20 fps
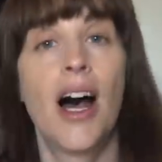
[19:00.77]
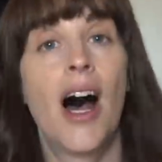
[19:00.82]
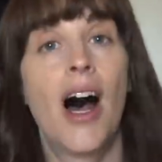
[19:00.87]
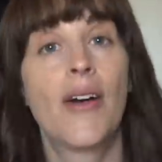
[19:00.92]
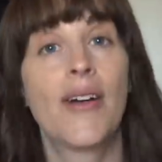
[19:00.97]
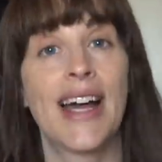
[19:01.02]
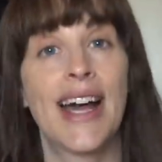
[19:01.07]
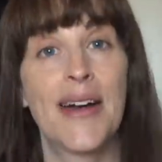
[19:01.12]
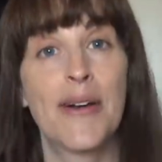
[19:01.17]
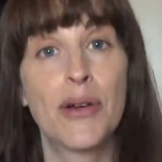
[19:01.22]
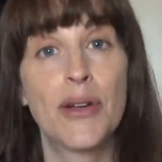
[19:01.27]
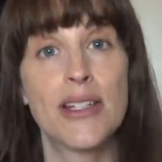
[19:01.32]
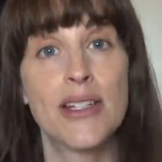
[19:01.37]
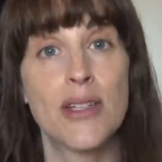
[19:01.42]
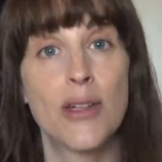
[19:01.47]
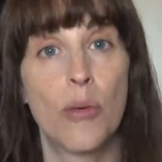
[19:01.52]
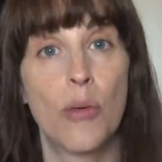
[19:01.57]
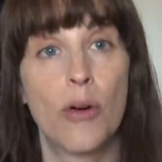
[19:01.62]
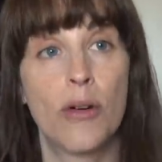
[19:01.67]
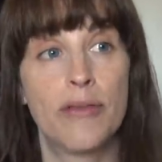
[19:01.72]
Okay, I'm going to
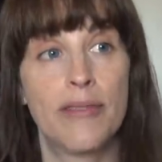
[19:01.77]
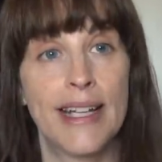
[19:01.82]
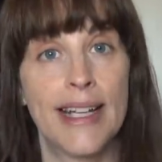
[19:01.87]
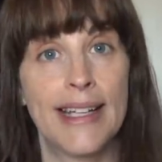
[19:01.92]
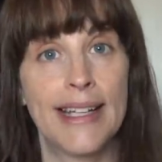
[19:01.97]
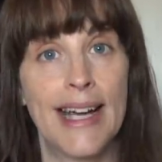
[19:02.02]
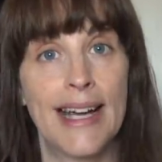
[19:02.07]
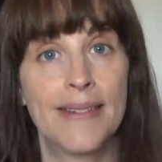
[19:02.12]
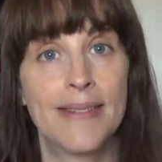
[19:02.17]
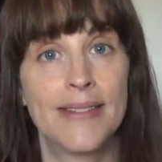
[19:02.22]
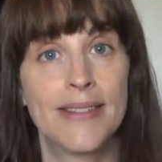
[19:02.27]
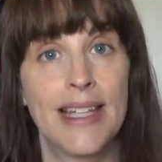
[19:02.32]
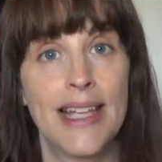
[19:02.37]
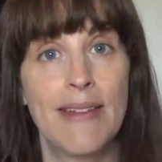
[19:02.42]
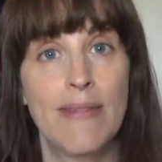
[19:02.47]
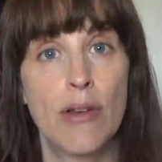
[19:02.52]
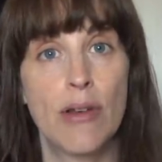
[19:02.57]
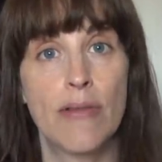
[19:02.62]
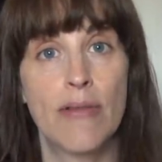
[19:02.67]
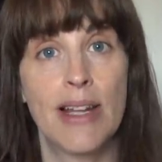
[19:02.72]
stop waffling now,
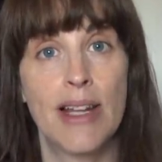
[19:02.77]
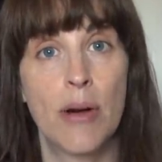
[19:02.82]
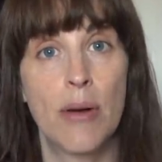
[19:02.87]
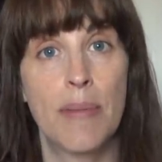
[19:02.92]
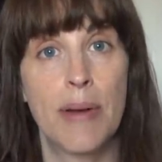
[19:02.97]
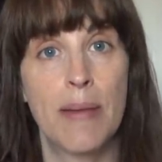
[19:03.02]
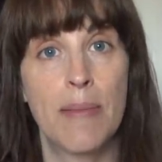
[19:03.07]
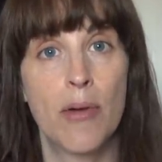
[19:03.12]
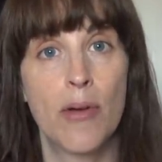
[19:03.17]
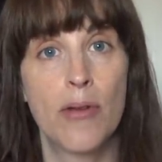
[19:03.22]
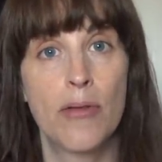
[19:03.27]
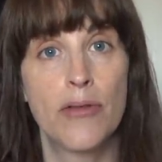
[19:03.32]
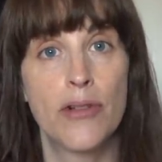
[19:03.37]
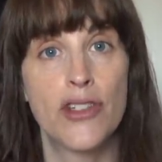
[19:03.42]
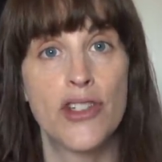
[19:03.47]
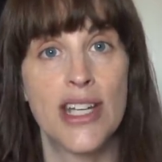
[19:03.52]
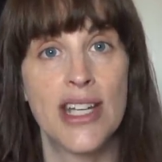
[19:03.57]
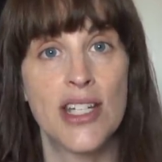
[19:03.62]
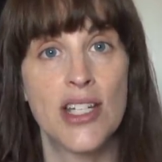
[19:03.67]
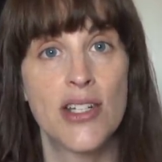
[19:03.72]
leave you with a little bit more
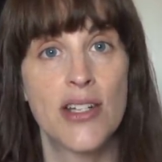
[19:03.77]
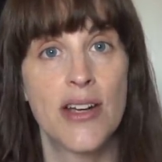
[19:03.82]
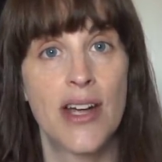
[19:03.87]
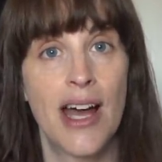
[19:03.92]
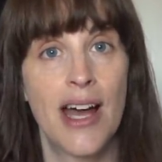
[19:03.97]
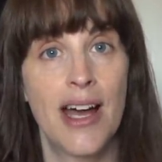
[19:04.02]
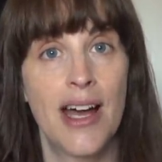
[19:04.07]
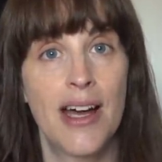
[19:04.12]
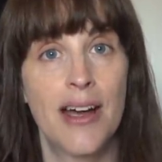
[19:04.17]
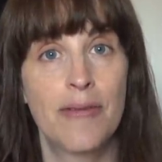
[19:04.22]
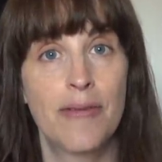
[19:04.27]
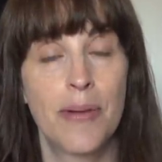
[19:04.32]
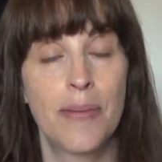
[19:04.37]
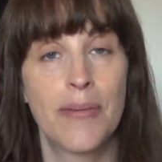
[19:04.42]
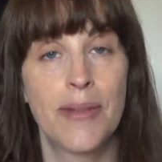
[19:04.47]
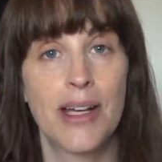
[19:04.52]
footage from the